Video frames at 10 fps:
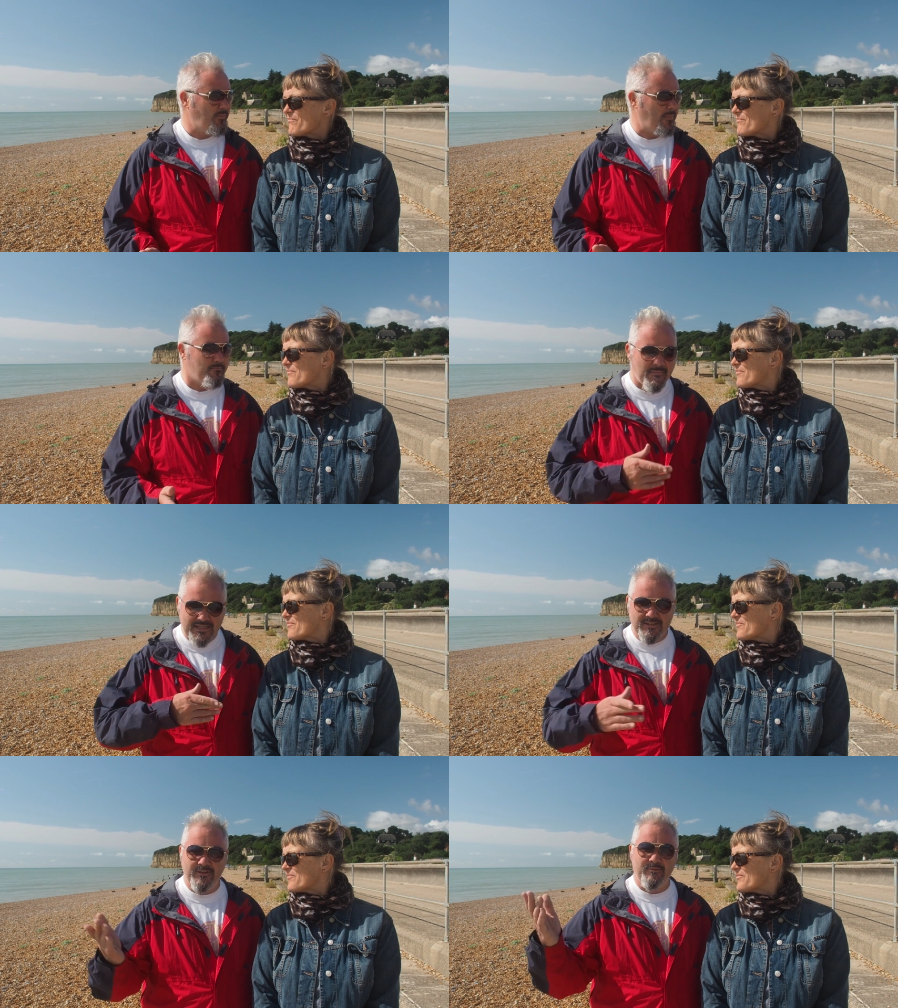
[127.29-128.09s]

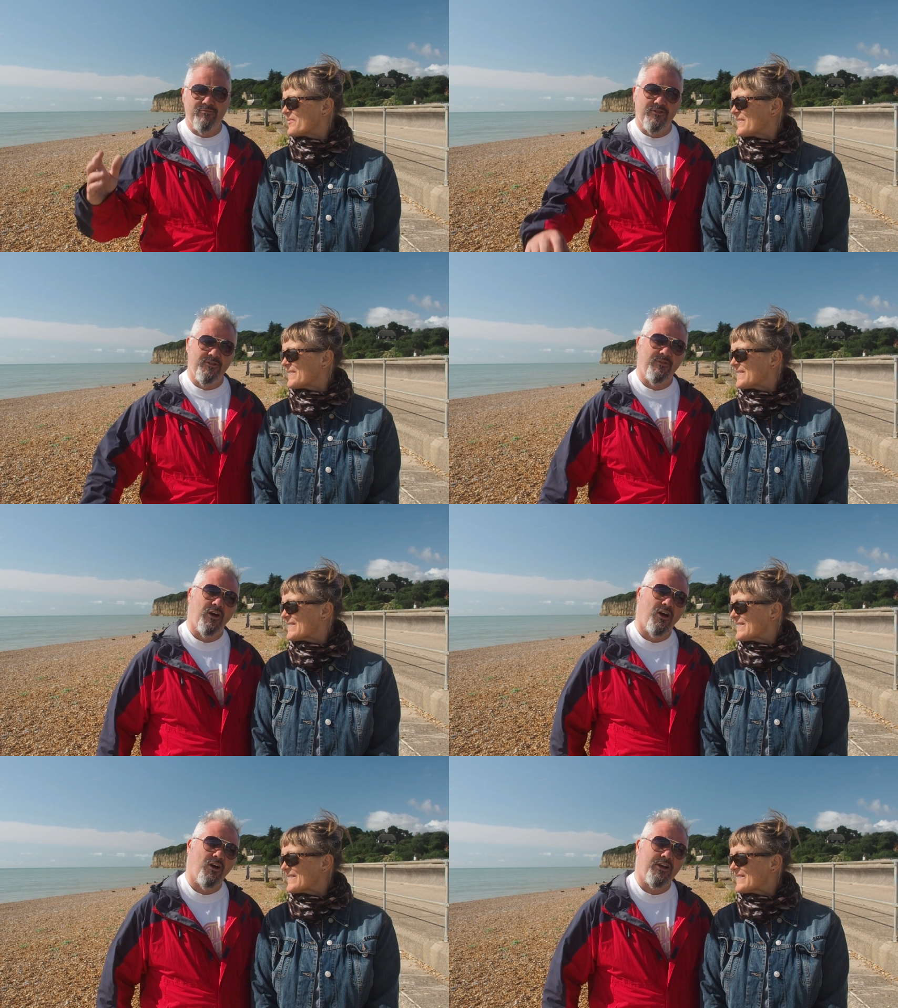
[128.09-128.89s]
Speaker 1: massively improve
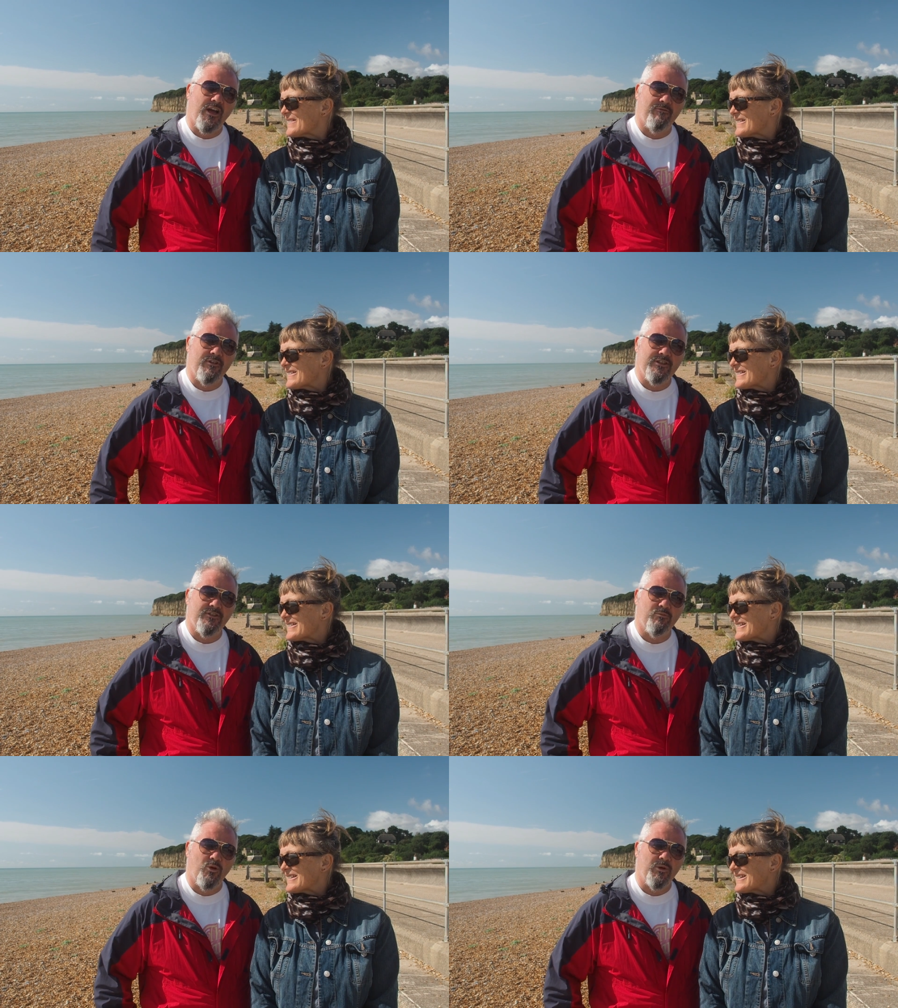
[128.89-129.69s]
our coverage
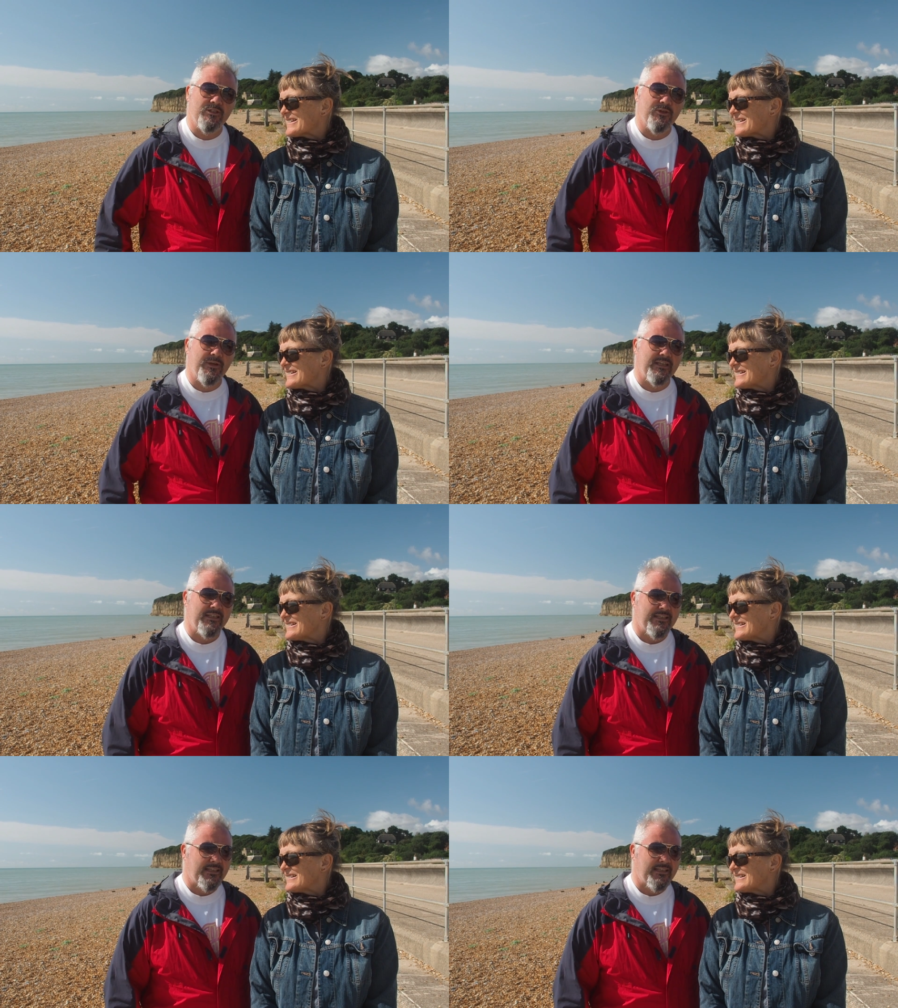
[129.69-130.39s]
of what we're doing,